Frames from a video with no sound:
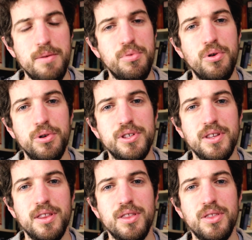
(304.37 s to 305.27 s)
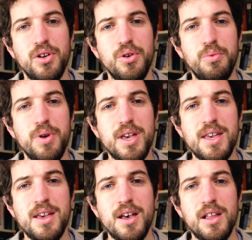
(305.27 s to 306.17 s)
important that
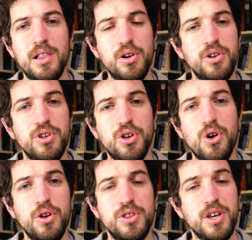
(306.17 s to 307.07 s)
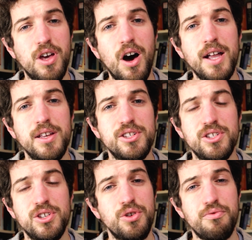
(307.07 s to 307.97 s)
we look to God to guide
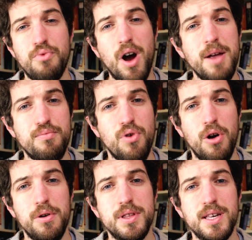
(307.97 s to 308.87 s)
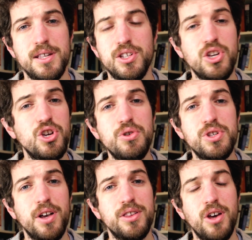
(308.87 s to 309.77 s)
us to the right priorities, to
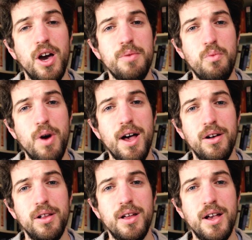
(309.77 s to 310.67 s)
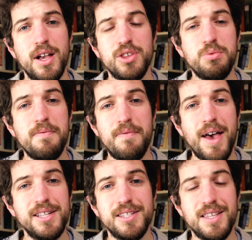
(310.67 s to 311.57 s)
use our time well, to
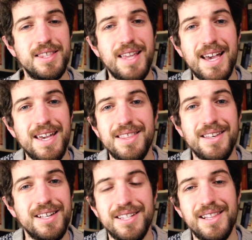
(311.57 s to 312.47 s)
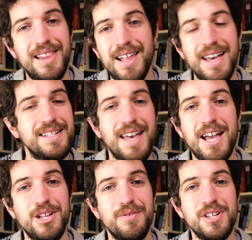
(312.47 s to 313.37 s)
invest the day that lays
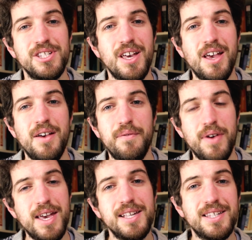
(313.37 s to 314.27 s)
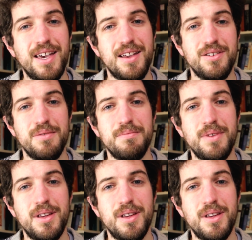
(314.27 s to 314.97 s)
ahead of us for His kingdom,